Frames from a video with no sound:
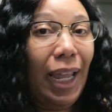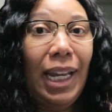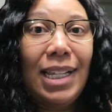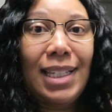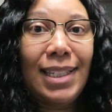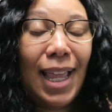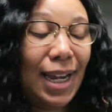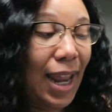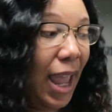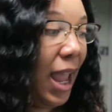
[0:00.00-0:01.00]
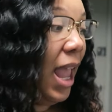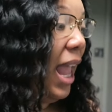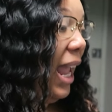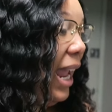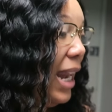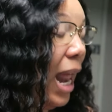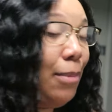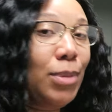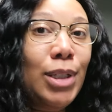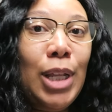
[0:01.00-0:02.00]
It is Sunday, and
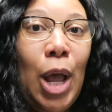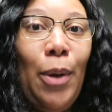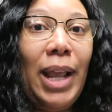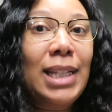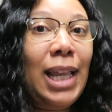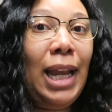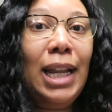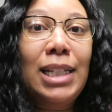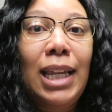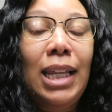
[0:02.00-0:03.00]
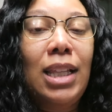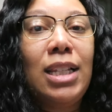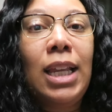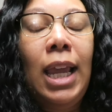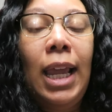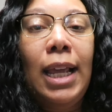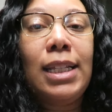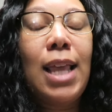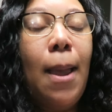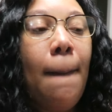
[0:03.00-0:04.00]
I'm so excited to get these
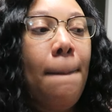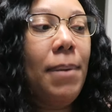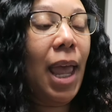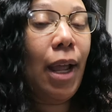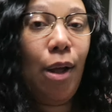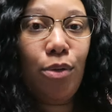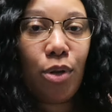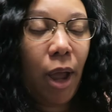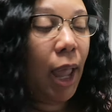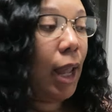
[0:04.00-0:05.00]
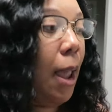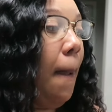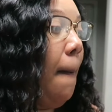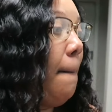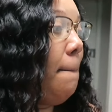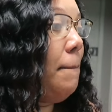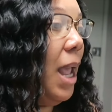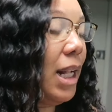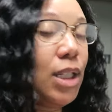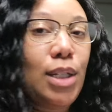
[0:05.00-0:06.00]
kids back on track,
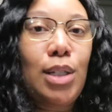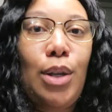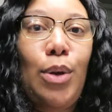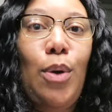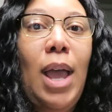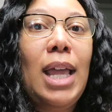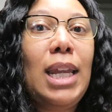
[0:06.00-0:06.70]
back to school.